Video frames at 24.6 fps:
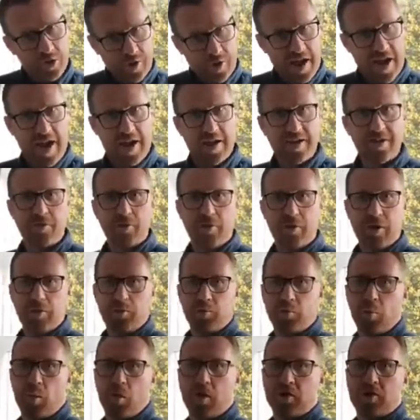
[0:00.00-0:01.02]
you can do
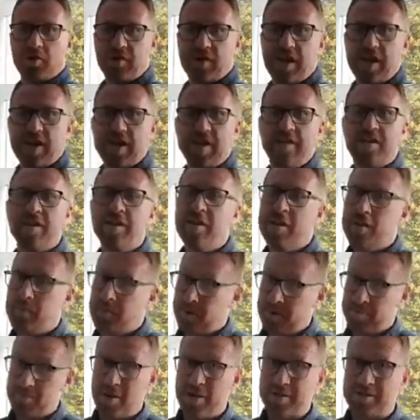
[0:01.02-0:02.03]
it in one take,
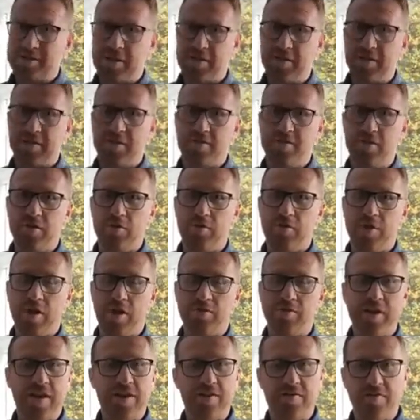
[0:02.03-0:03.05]
but it might take you a
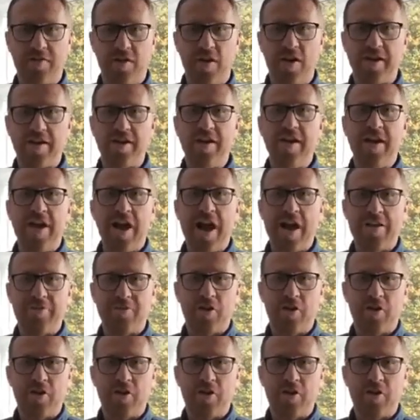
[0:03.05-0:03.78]
few goes. That's fine.